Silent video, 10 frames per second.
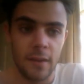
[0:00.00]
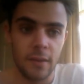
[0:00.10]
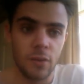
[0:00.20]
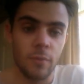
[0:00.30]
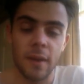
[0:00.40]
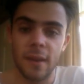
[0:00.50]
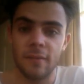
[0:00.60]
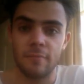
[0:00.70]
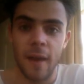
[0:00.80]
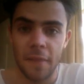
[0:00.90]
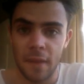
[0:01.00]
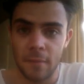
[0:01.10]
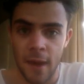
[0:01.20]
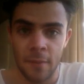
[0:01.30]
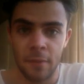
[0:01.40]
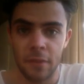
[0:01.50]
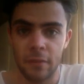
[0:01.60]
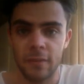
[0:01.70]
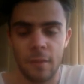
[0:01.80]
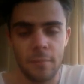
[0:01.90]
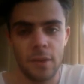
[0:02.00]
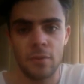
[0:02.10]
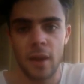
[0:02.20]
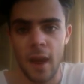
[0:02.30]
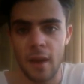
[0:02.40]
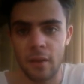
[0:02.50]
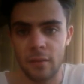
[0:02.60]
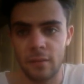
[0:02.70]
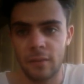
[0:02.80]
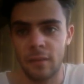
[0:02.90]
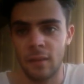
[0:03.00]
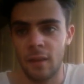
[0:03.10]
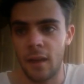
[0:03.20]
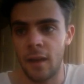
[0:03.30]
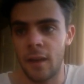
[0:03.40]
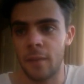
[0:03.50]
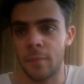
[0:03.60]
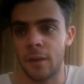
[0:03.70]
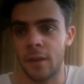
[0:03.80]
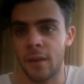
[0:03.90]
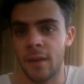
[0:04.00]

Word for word: You might not have met them yet, but there's somebody who cares um,